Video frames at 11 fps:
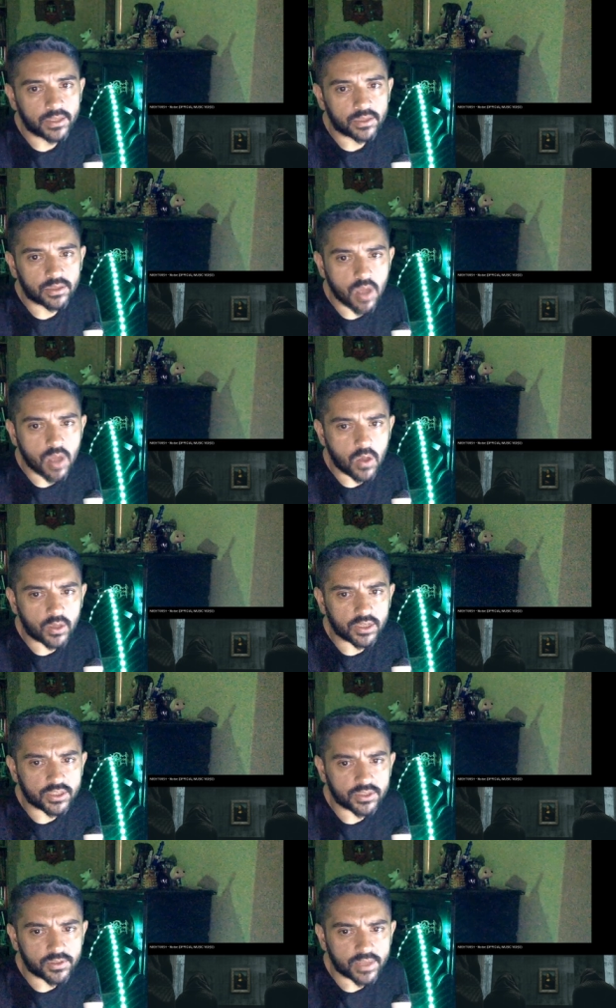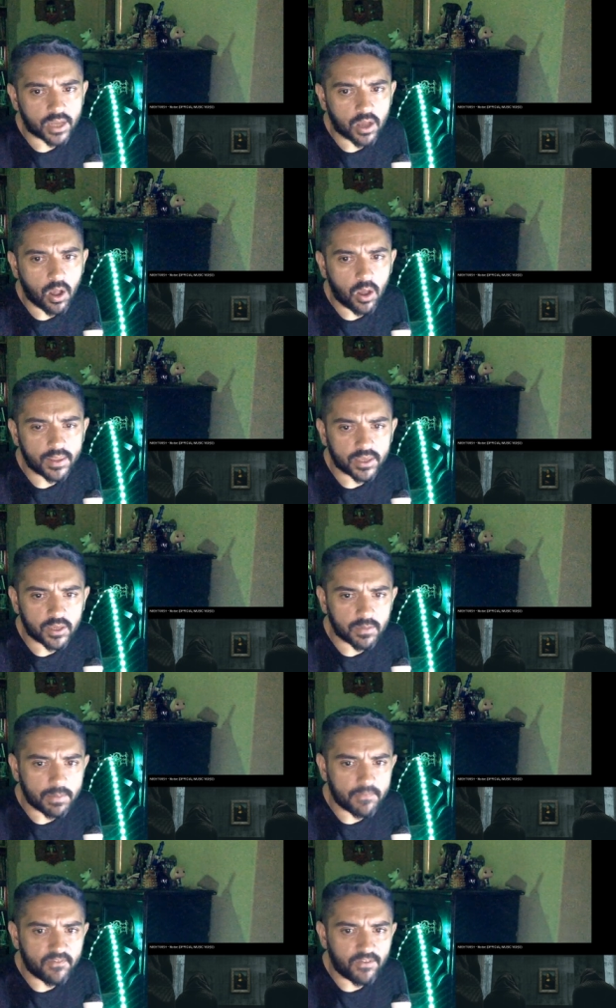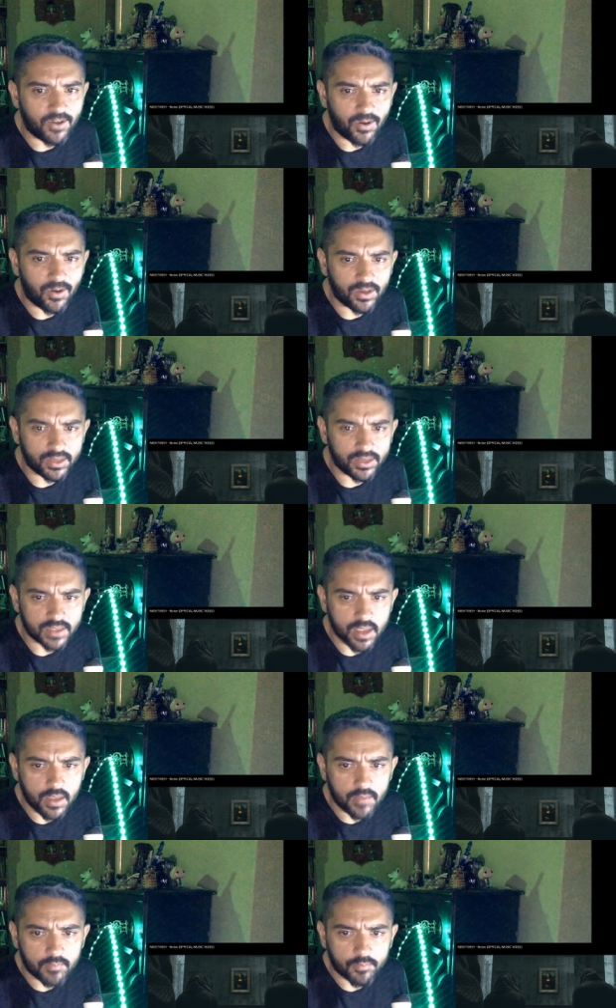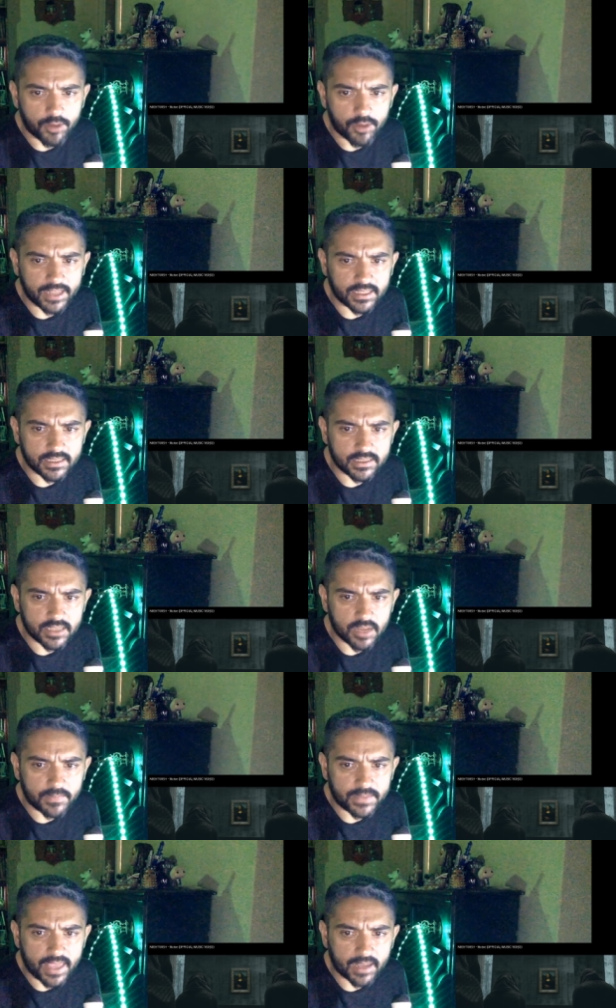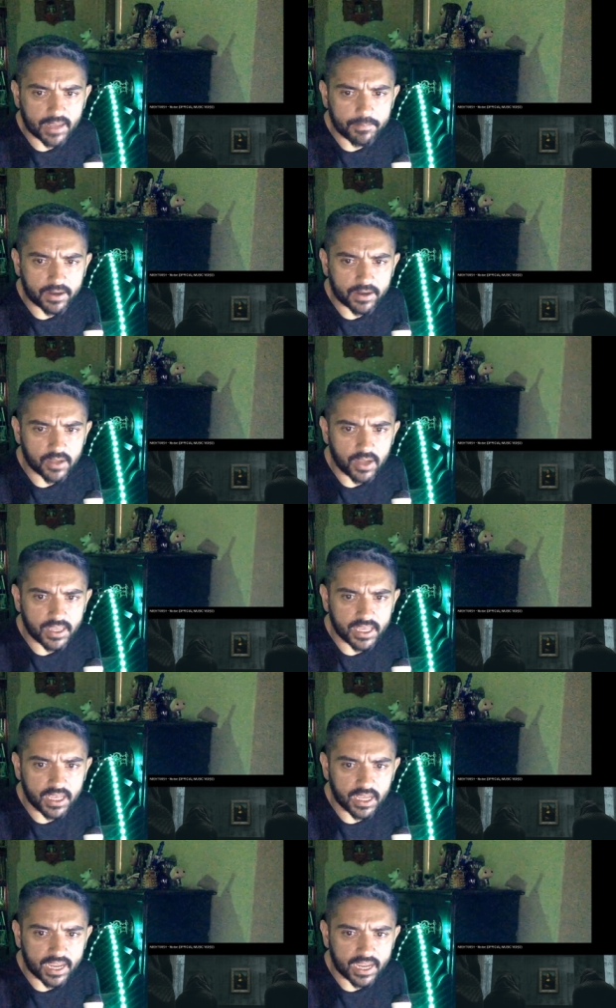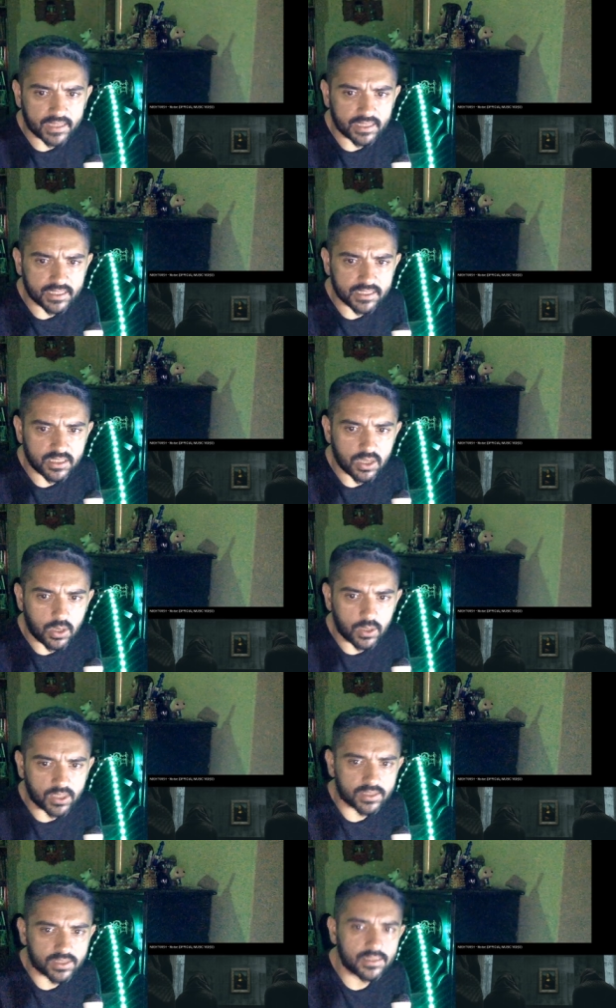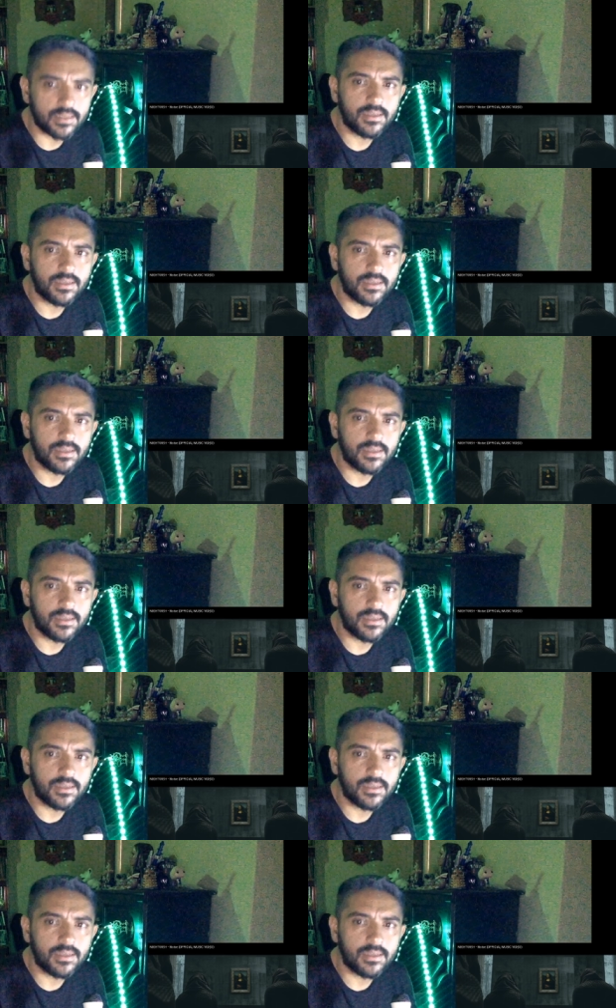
Noise to decoy the human voice brain insomniac, paranoiac, endless noise.